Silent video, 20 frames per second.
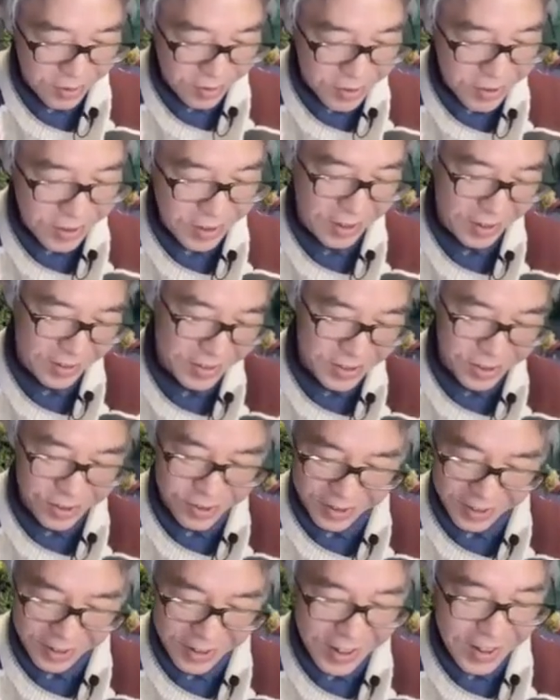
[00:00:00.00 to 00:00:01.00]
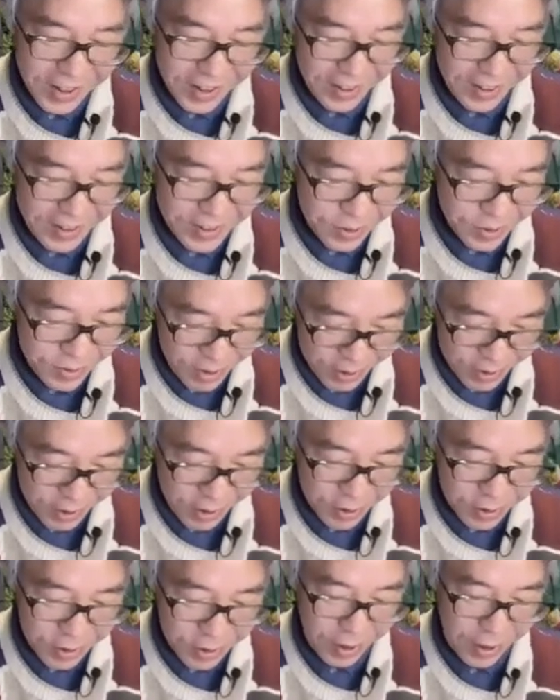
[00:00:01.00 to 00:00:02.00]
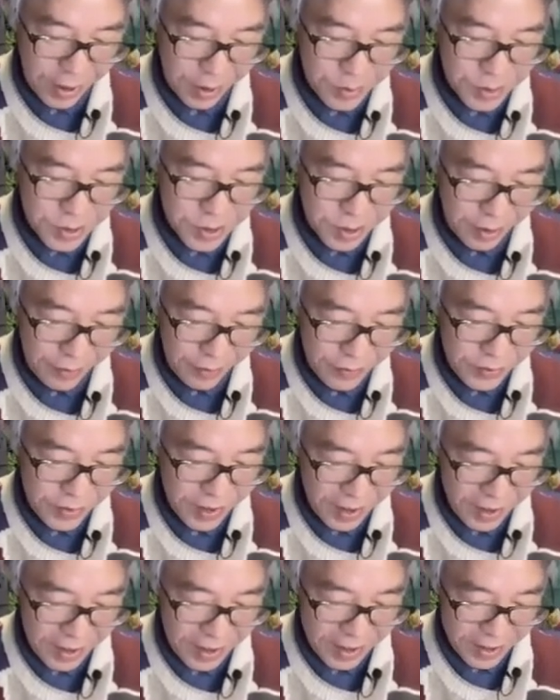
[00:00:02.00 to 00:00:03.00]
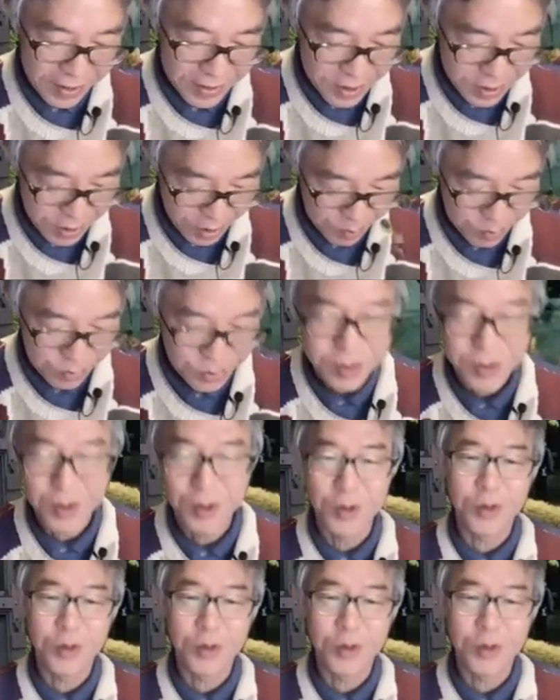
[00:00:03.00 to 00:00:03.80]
Okay, sorry, it really climbs up and jumps.